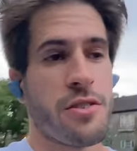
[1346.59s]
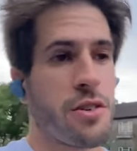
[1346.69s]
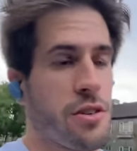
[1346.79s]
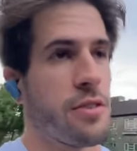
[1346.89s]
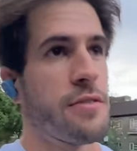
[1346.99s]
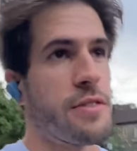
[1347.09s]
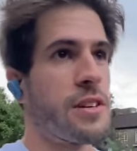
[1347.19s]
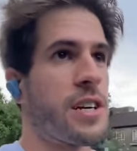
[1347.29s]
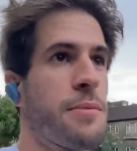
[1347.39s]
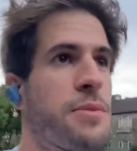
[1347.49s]
call for a
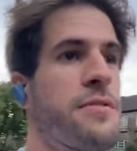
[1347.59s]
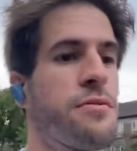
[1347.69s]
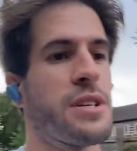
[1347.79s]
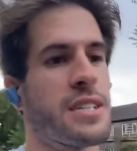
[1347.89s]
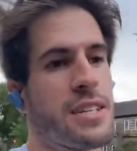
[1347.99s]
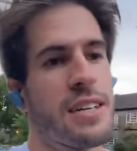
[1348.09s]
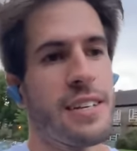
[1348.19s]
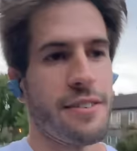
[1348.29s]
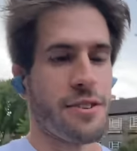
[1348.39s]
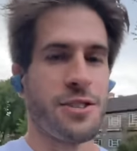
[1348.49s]
couple of weeks,
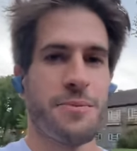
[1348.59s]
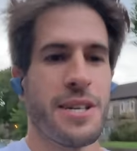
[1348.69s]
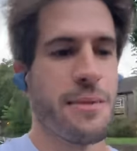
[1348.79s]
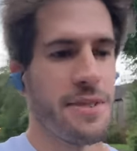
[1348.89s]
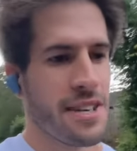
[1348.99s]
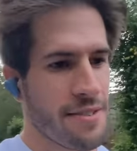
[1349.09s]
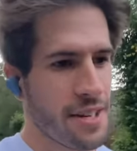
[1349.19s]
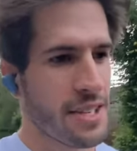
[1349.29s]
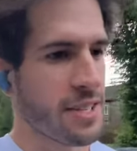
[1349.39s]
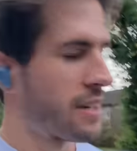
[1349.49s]
I've got some time in the
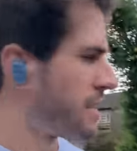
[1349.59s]
evenings.